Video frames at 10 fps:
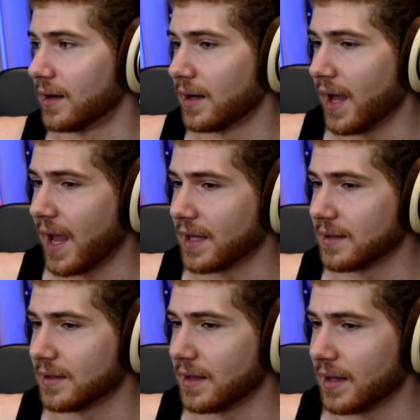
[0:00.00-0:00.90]

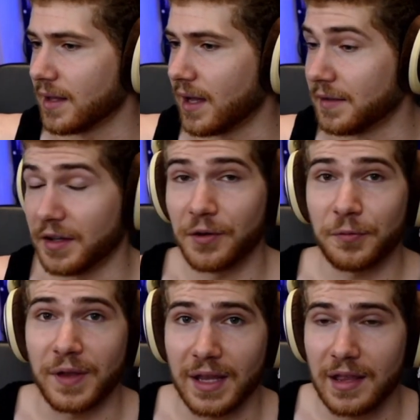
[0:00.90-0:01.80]
And another
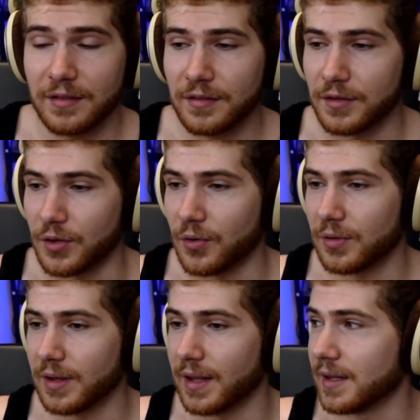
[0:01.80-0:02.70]
thing is, you know,
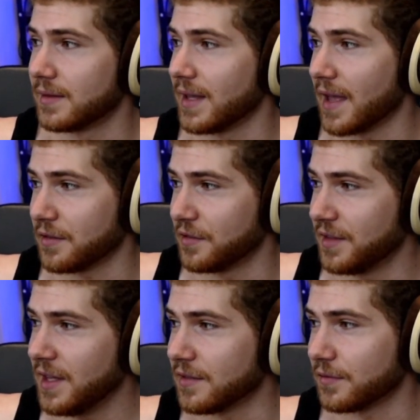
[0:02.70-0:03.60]
the
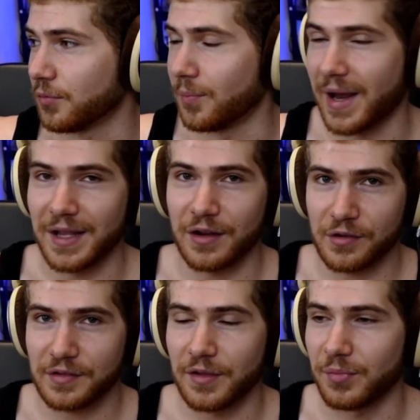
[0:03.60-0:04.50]
SSDs. For many
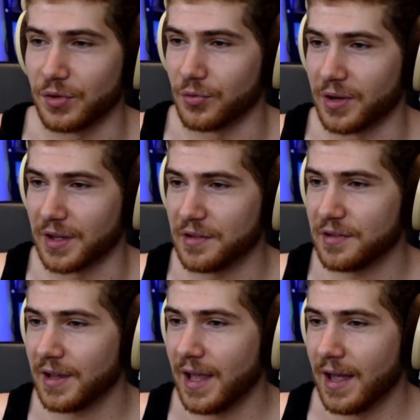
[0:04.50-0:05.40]
years they've been doing this.
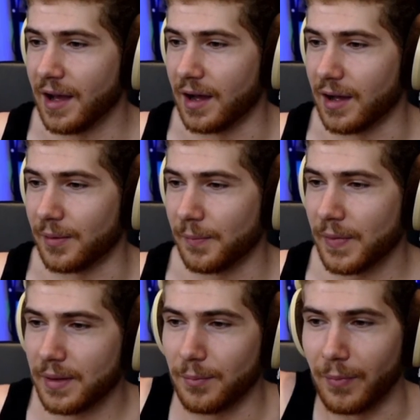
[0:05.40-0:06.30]

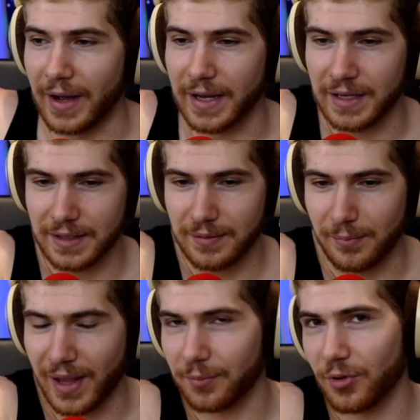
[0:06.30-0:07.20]
My
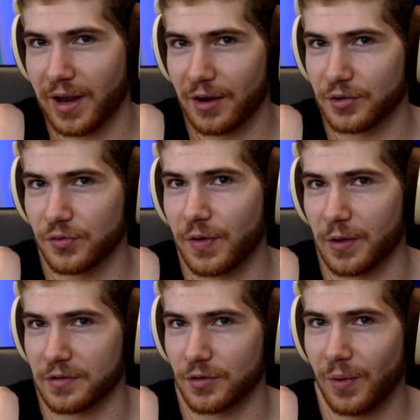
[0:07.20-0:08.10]
MacBook Air
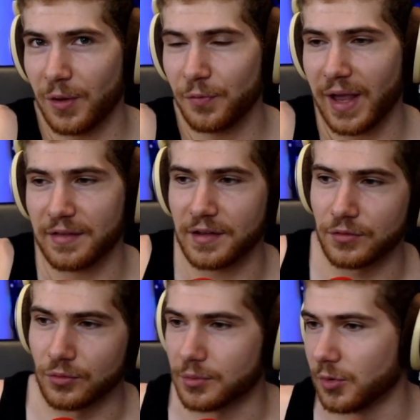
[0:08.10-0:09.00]
2012 has a
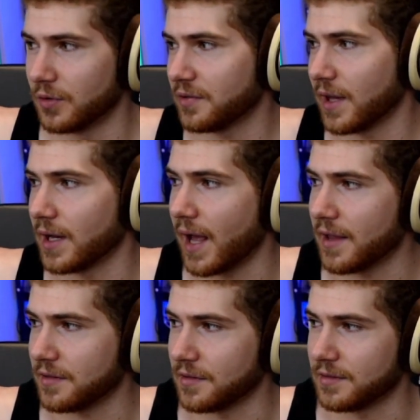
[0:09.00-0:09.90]
normal SATA
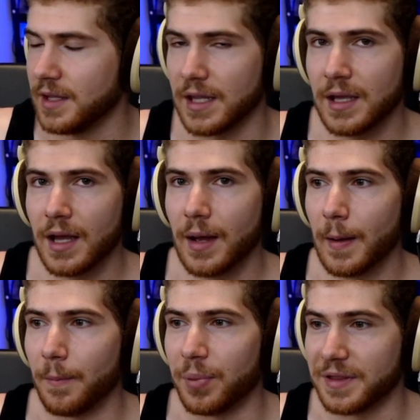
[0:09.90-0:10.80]
SSD
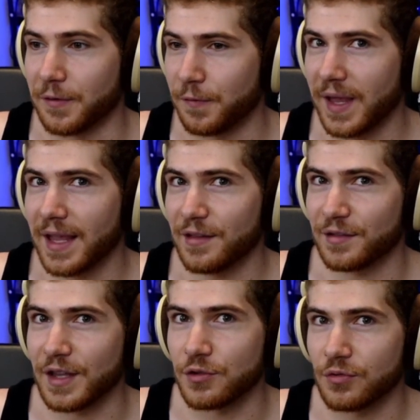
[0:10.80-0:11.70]
But the thing is,
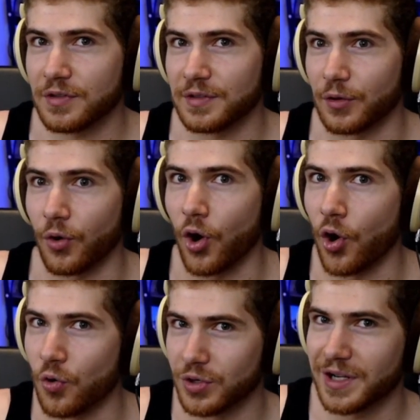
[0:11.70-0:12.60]
they use their
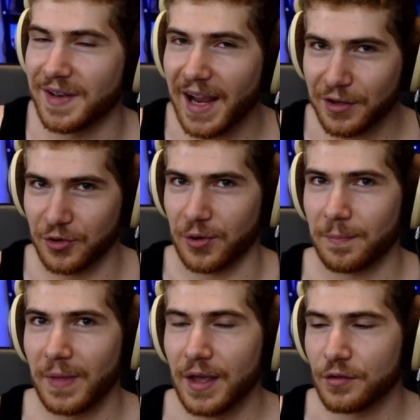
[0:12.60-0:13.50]
own connector.
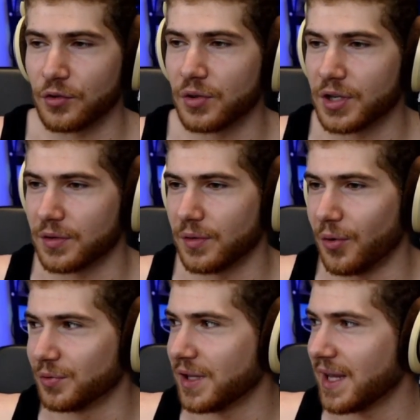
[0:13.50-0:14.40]
So you can
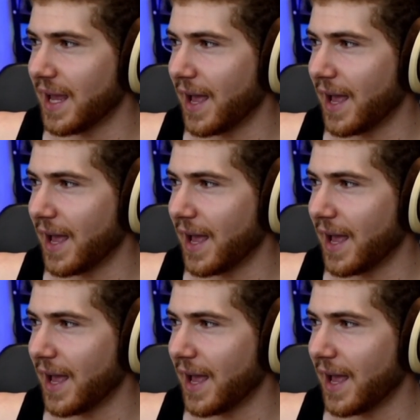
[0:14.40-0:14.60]
only have